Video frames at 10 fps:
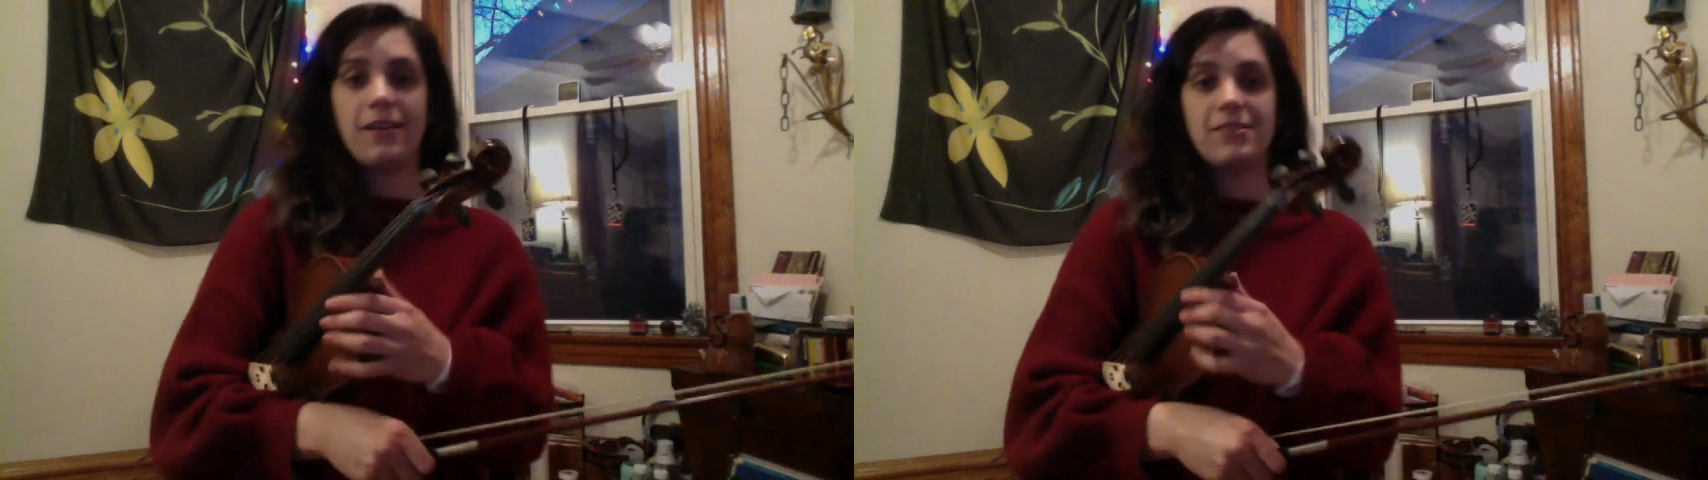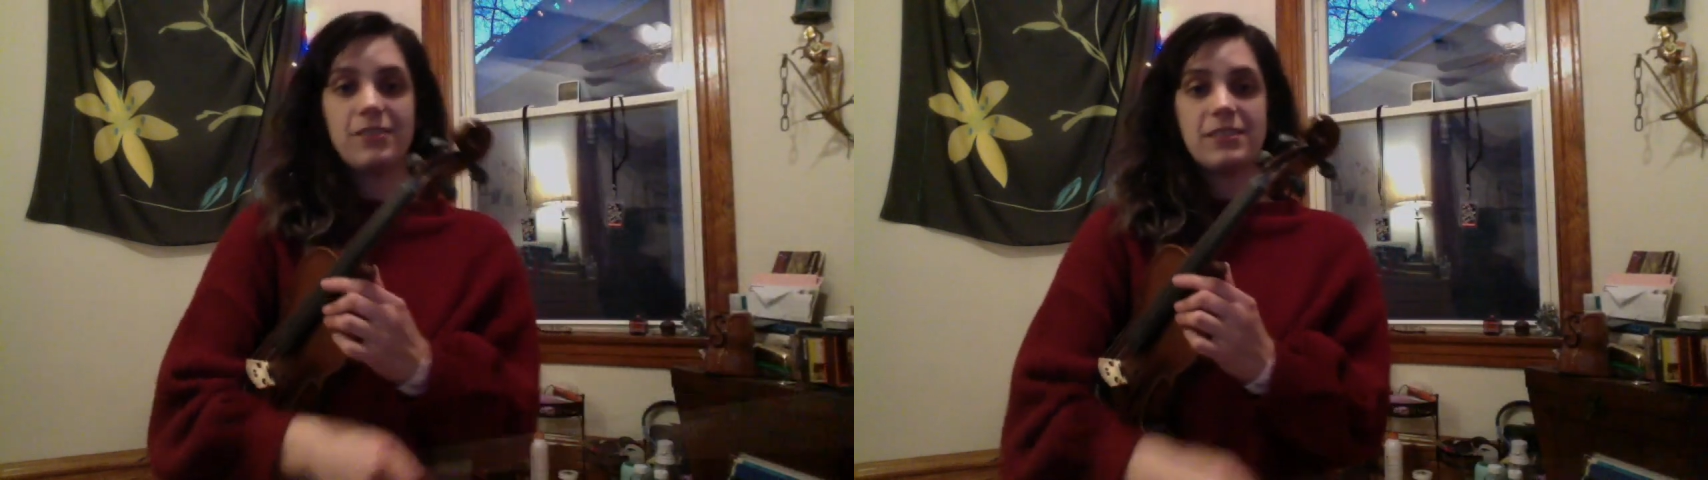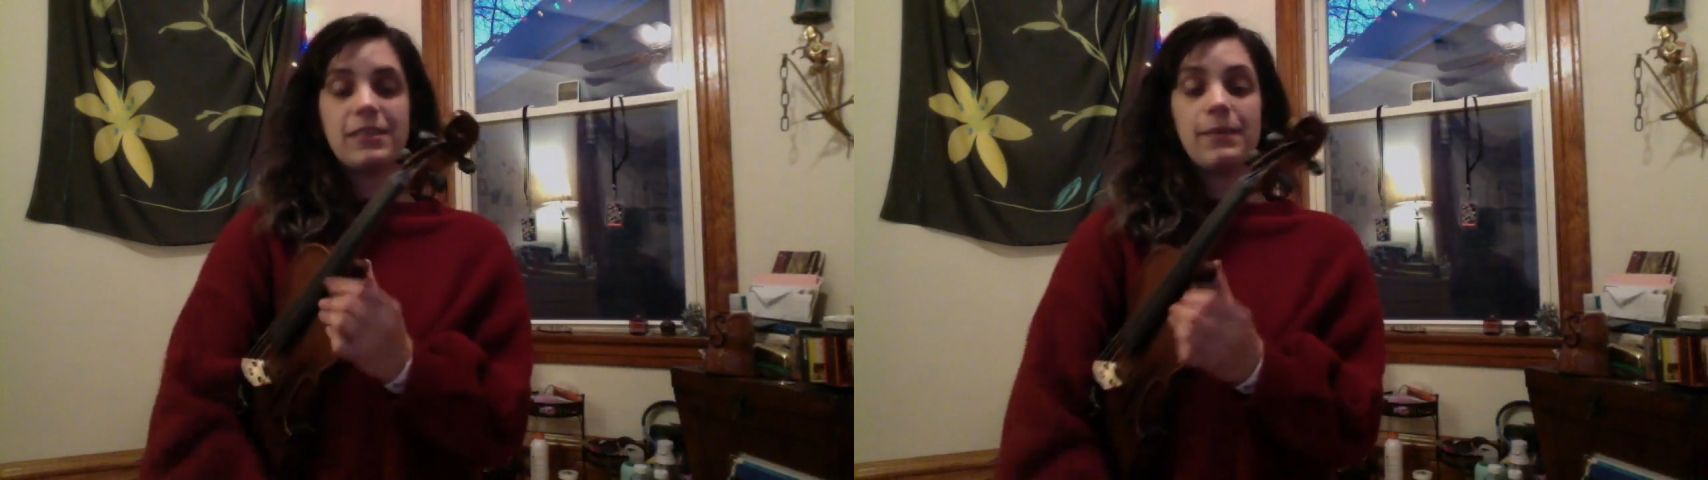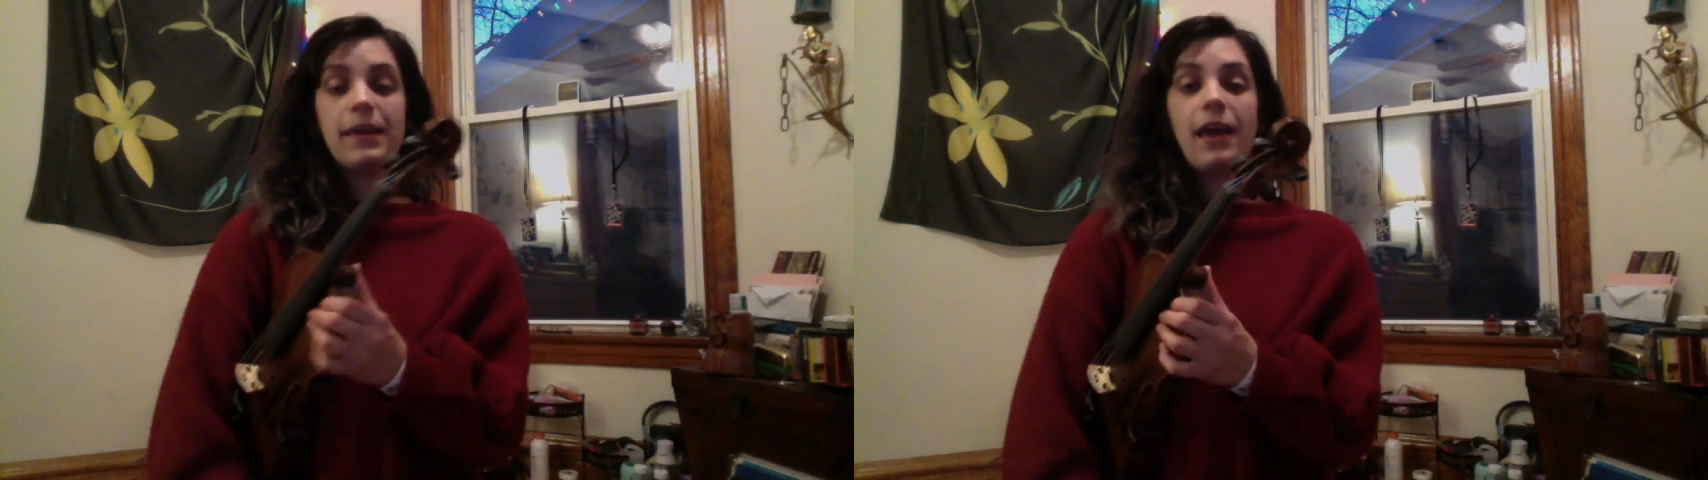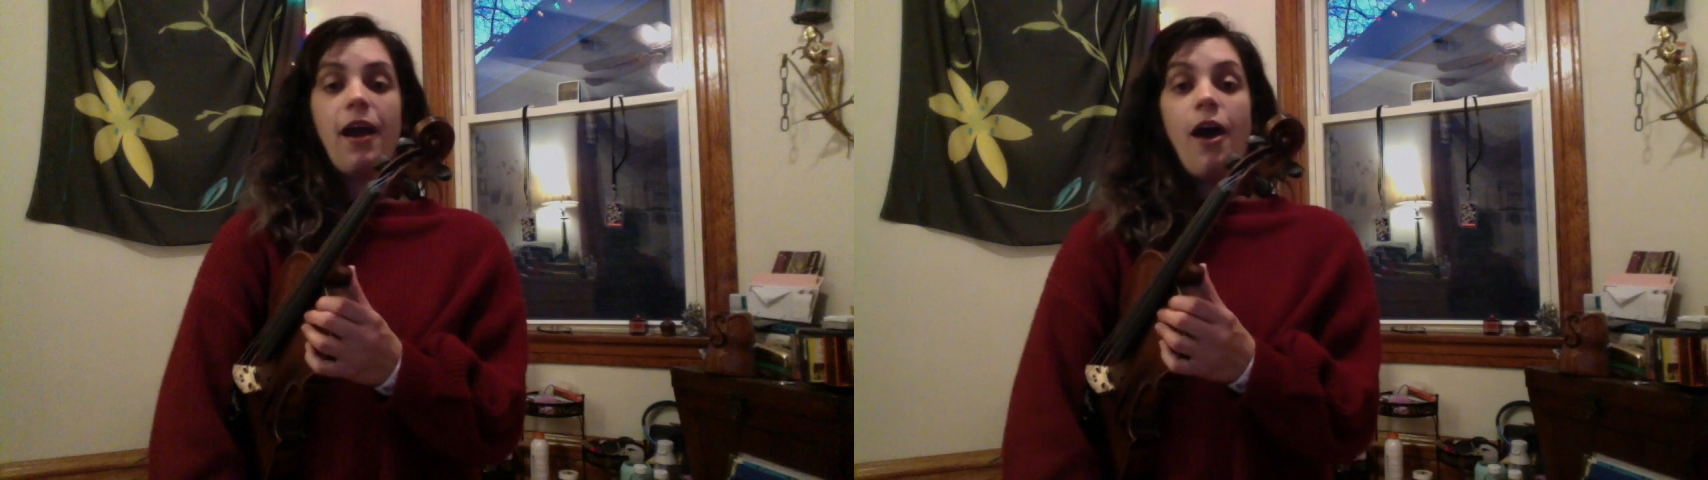so you can see me.
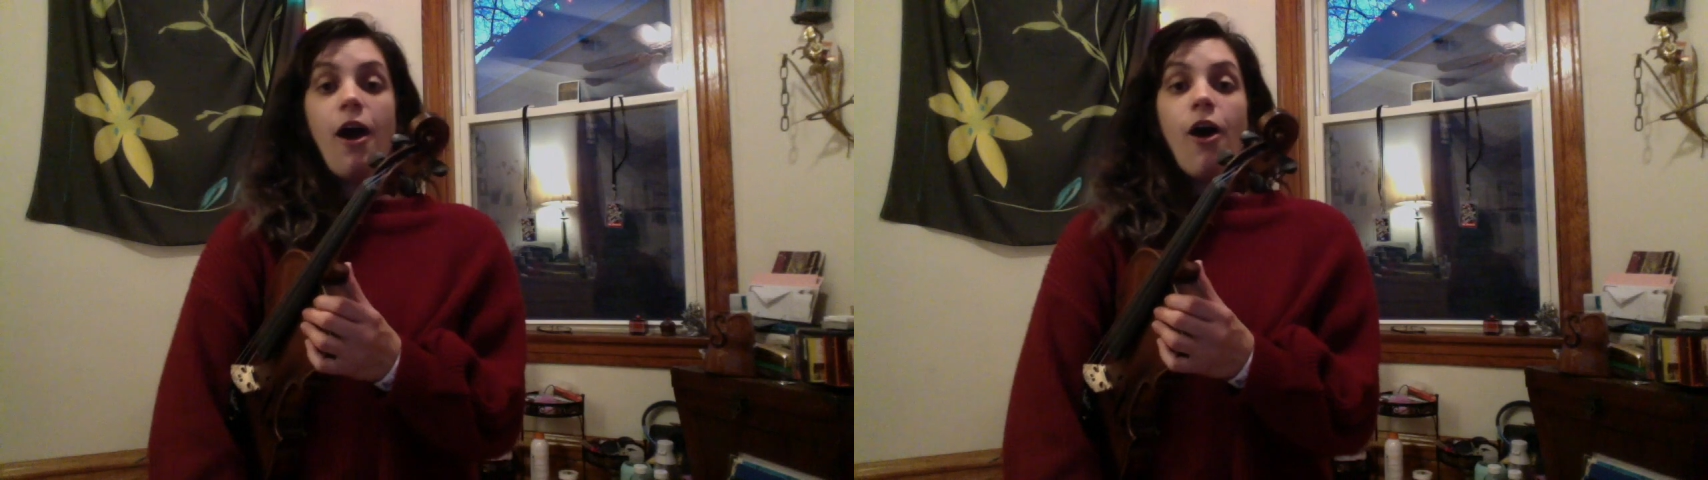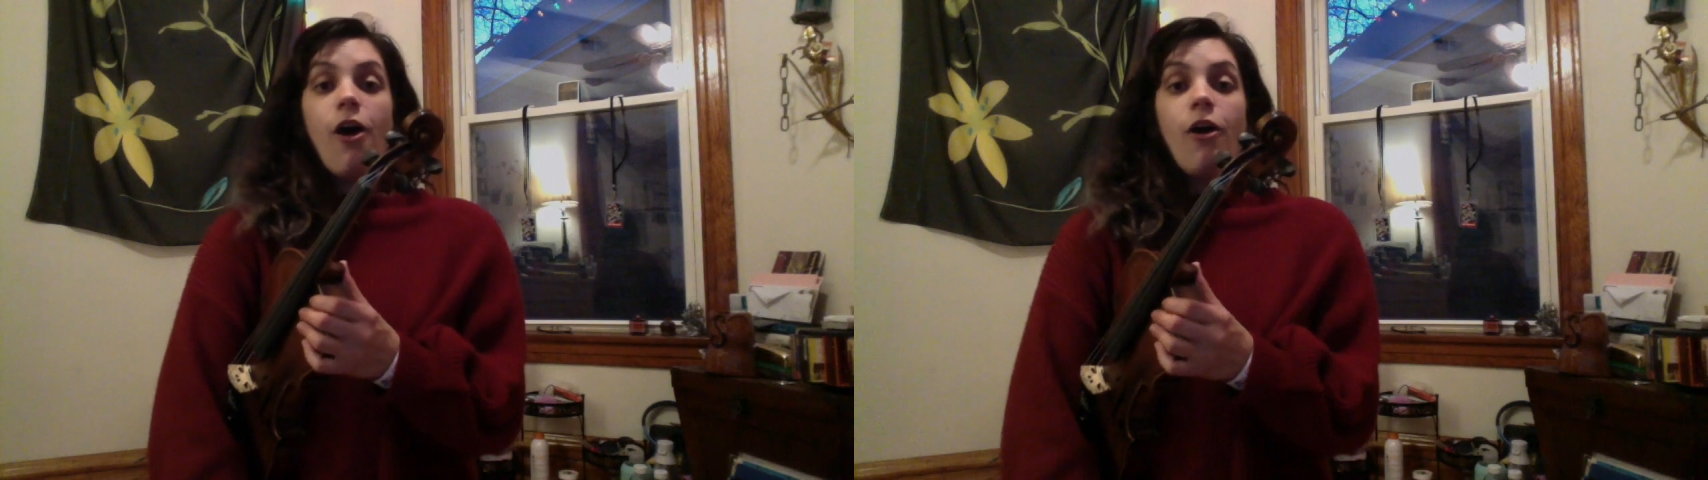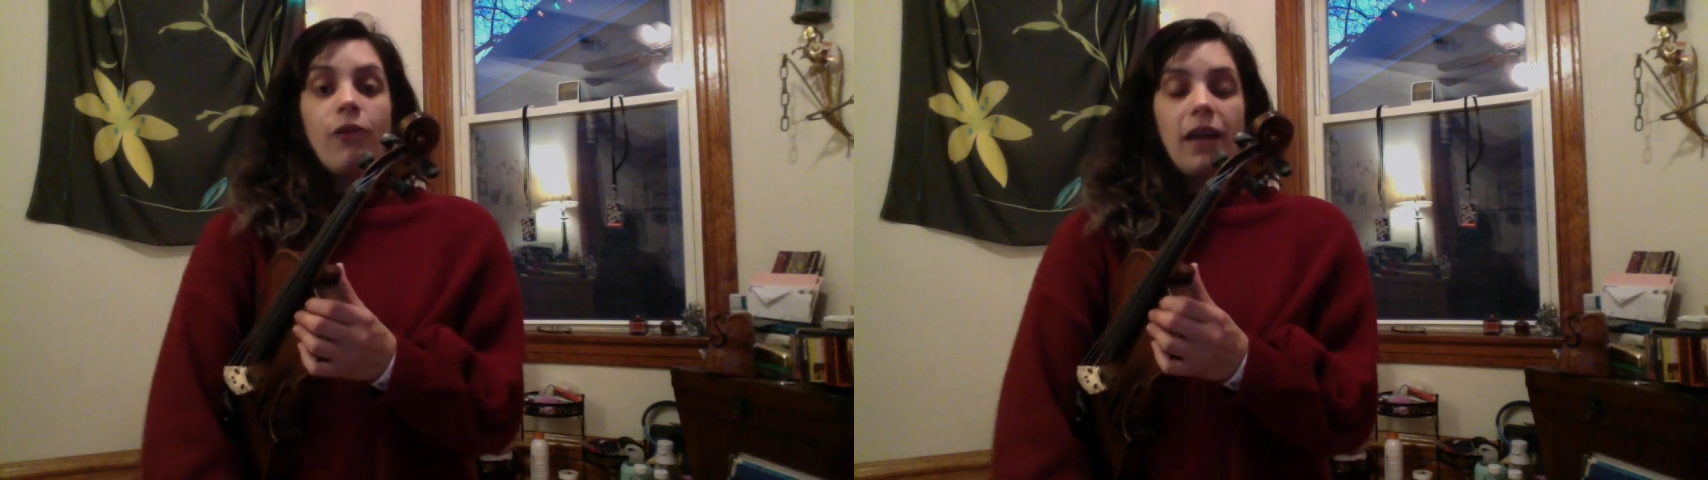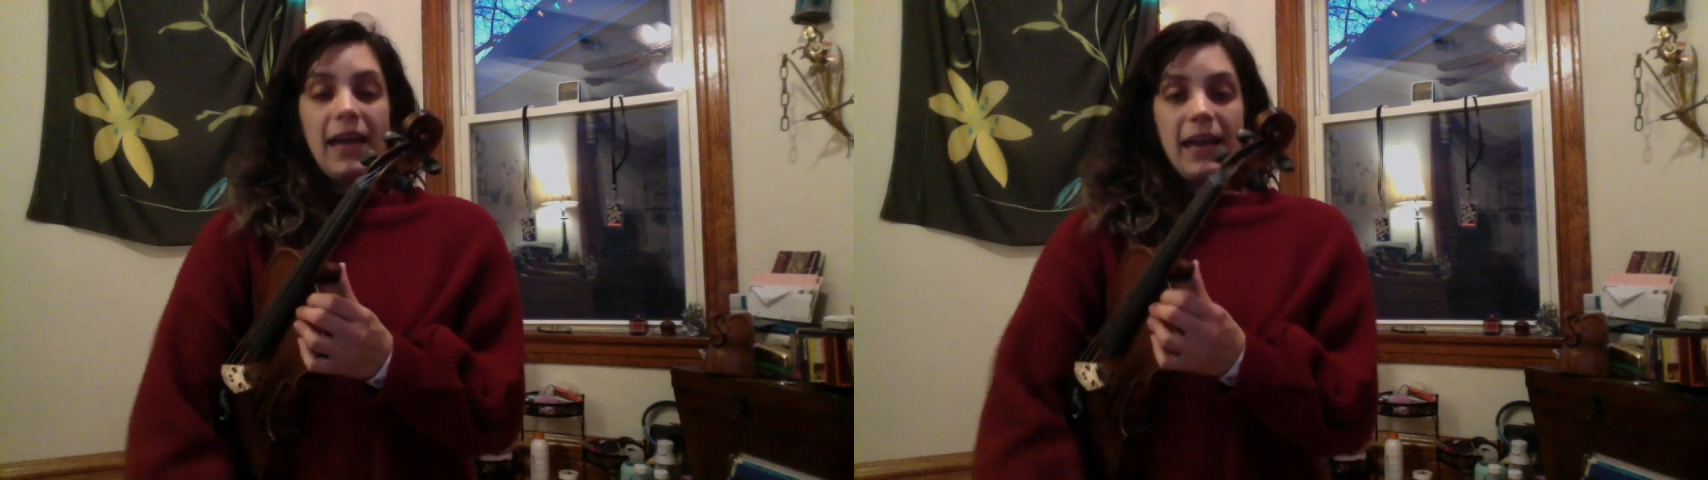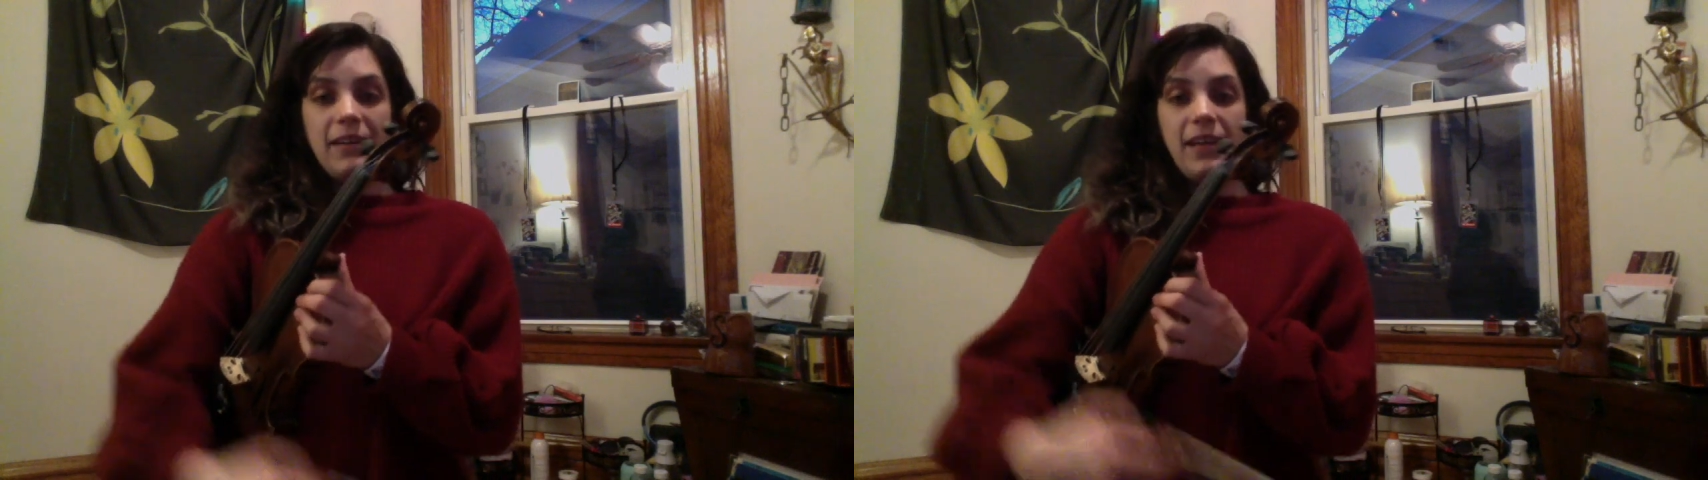
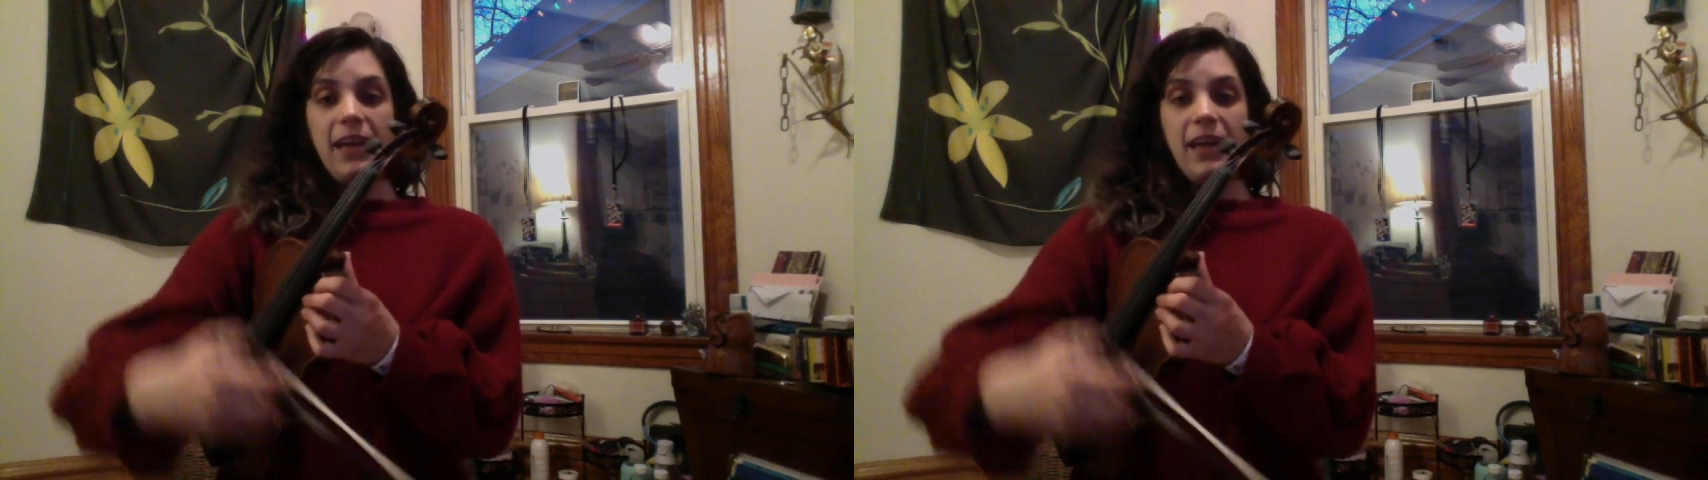And